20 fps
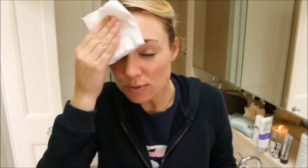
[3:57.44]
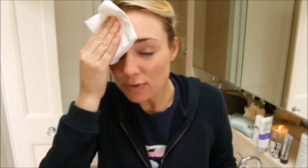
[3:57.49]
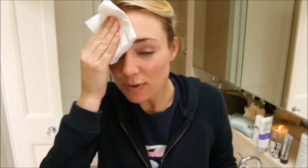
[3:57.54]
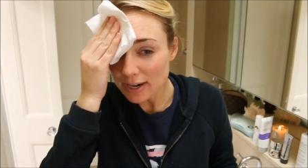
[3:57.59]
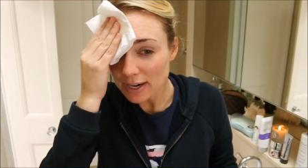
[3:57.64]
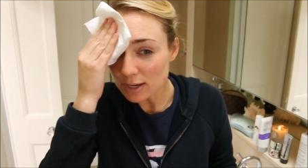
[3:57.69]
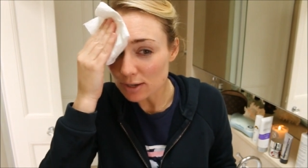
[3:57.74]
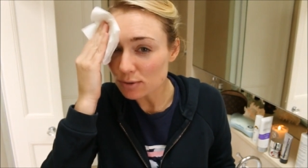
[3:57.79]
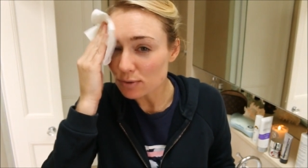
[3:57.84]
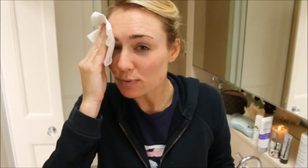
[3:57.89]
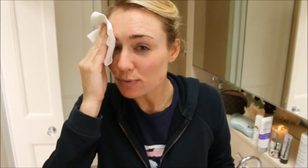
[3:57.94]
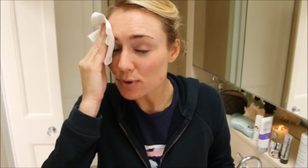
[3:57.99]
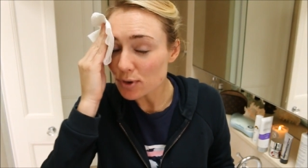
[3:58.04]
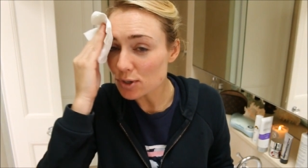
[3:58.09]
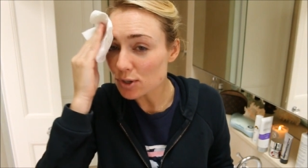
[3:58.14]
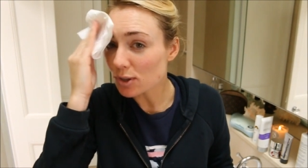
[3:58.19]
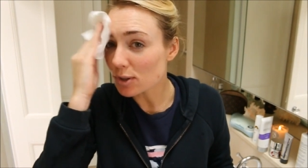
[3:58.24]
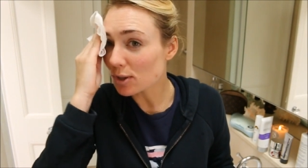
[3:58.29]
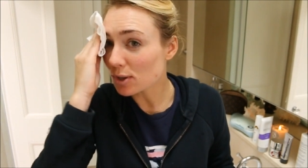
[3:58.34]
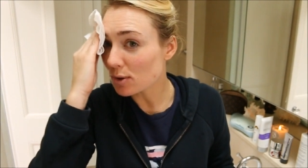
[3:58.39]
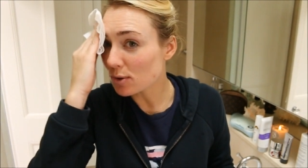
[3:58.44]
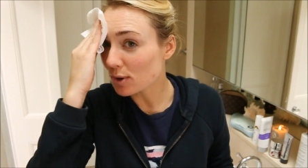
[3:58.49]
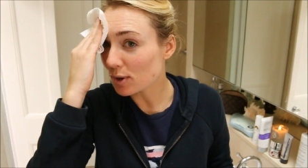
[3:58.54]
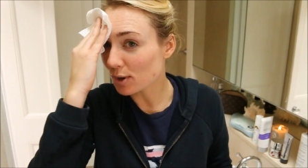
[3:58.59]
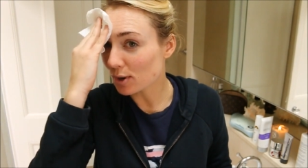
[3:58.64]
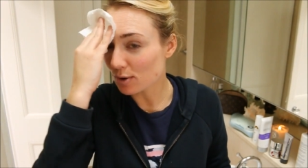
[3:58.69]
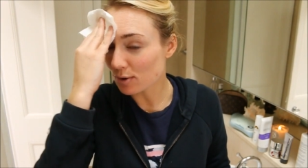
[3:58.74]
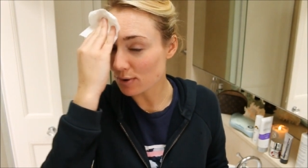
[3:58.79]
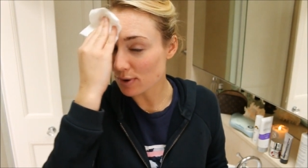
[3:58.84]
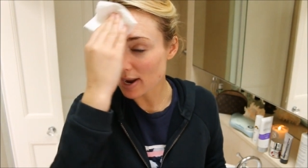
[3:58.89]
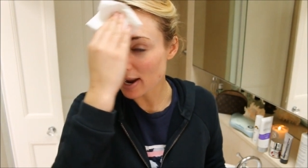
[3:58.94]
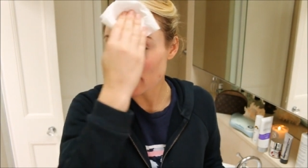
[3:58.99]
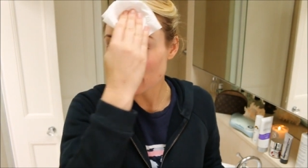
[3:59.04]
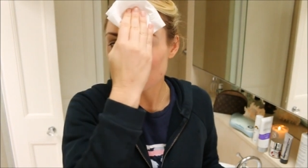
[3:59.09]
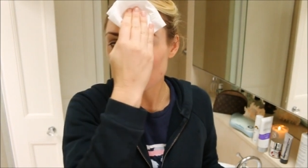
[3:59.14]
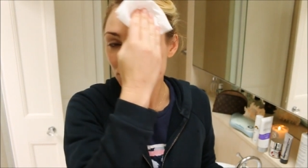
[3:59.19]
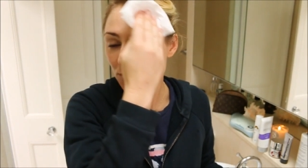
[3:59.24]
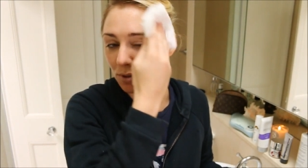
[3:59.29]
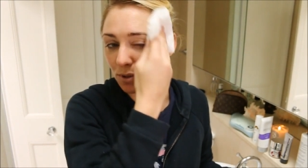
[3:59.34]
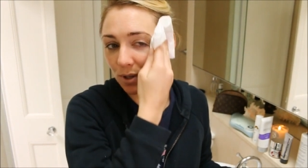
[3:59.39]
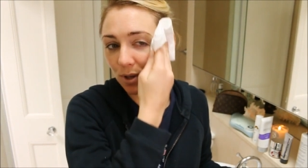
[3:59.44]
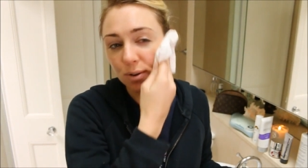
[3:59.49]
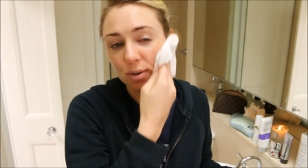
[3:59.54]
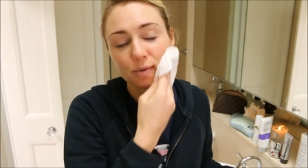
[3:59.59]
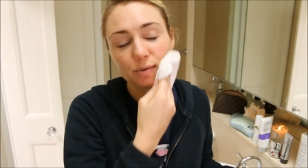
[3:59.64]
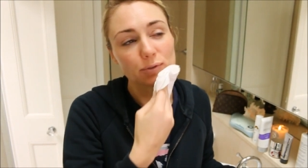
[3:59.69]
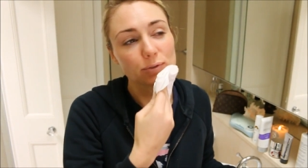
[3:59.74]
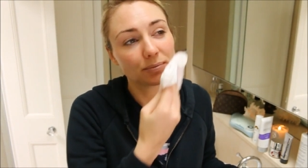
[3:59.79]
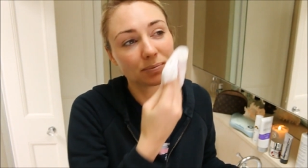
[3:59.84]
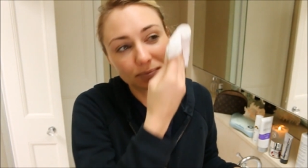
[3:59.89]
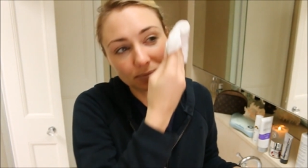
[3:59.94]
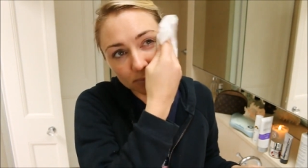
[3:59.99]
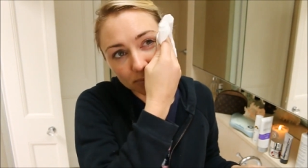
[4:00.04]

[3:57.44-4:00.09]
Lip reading: financial future that you're going to create for yourself.